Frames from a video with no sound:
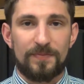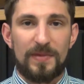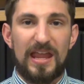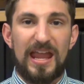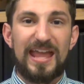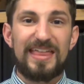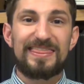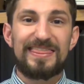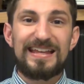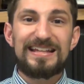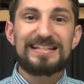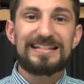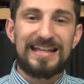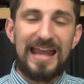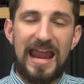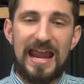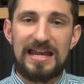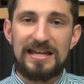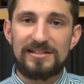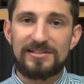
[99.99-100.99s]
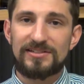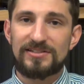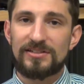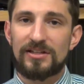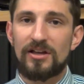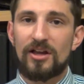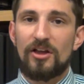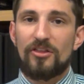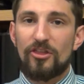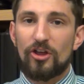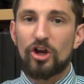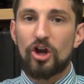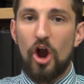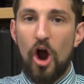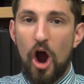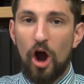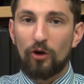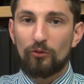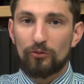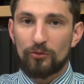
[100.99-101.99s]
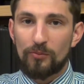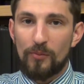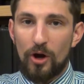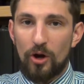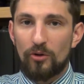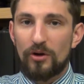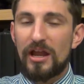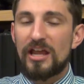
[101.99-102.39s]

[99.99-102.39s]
In this case, the car remote